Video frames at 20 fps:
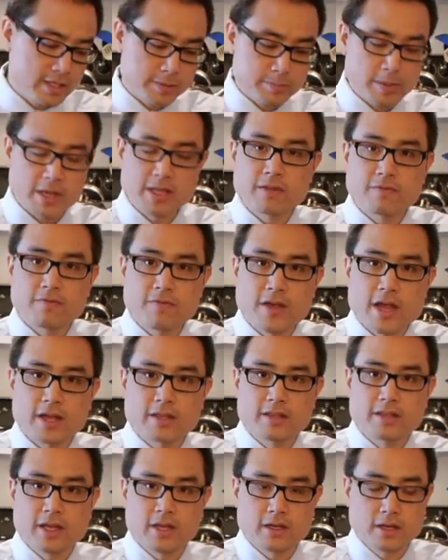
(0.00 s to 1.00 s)
despite the
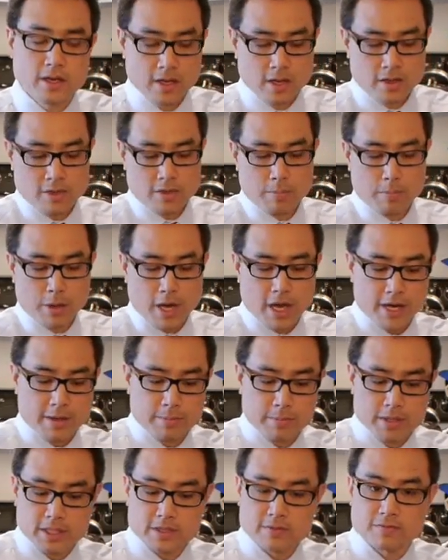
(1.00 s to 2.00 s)
fact that the
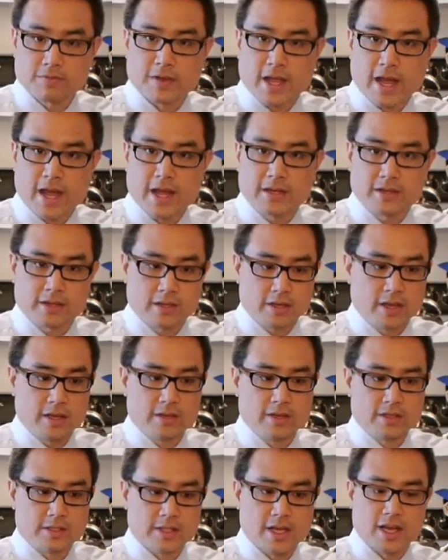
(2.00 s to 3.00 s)
bottom is flat
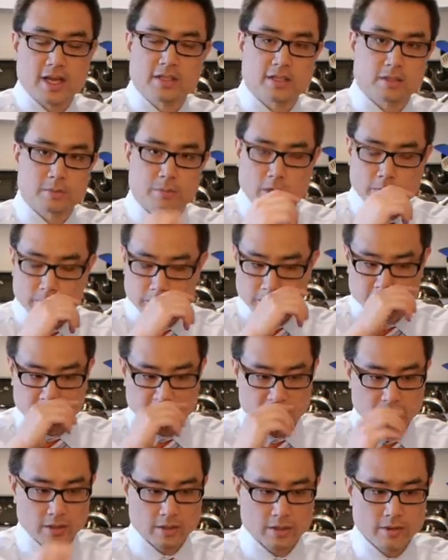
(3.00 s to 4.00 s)
and the sides are
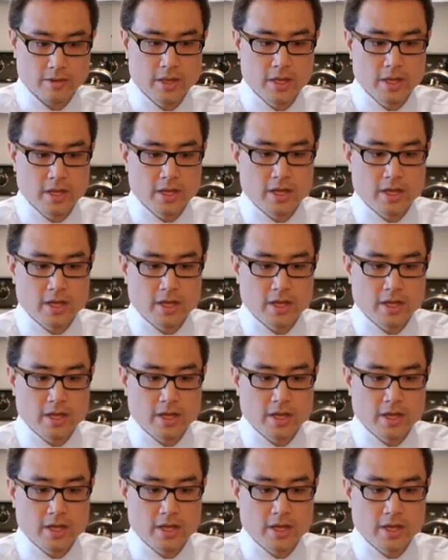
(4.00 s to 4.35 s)
perpendicular.